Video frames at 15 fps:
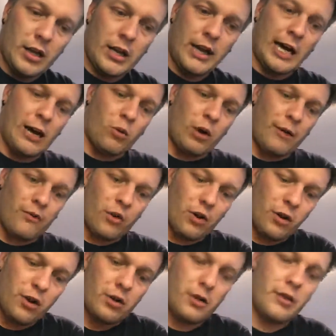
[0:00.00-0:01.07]

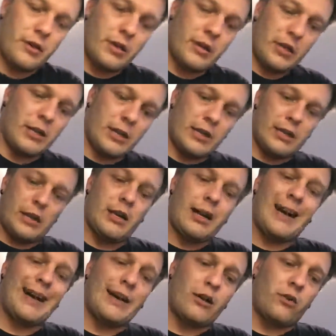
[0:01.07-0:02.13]
However,
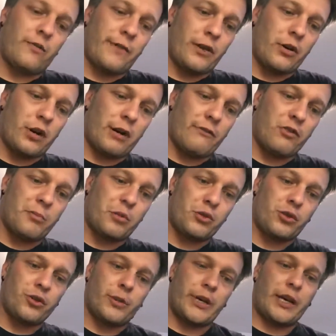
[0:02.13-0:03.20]
I don't feel comfortable
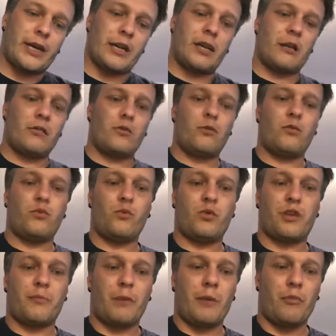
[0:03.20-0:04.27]
doing it
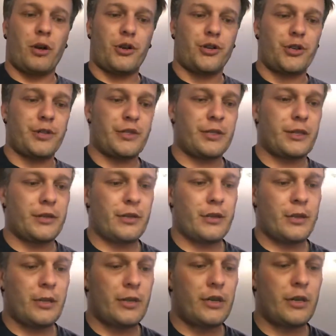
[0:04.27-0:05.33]
with my brushes.
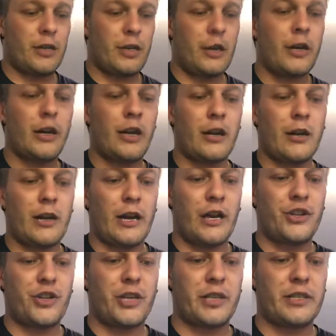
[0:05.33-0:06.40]
And
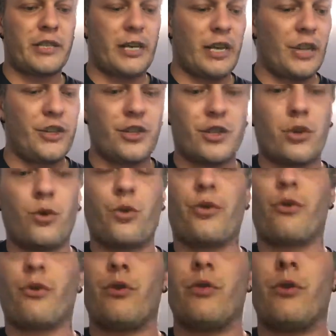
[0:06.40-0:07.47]
as you can see, I just go
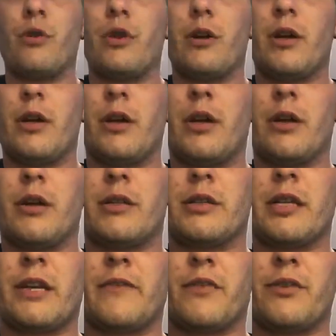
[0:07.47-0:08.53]
through to
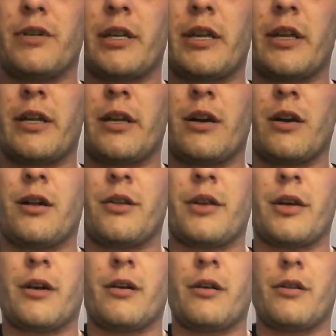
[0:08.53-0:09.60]
see if there's anything on
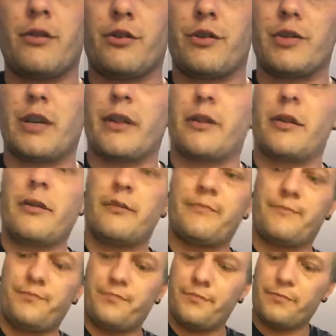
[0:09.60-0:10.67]
there. There's nothing.
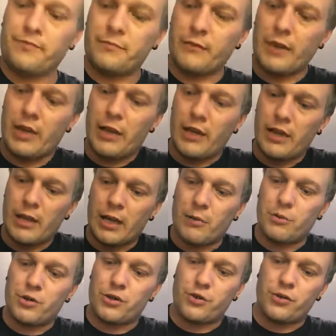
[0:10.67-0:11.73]
That
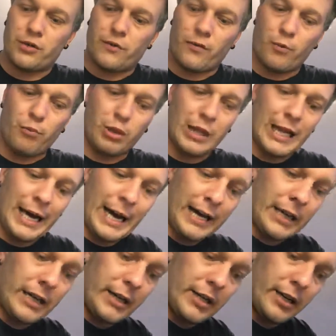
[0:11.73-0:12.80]
was used for black.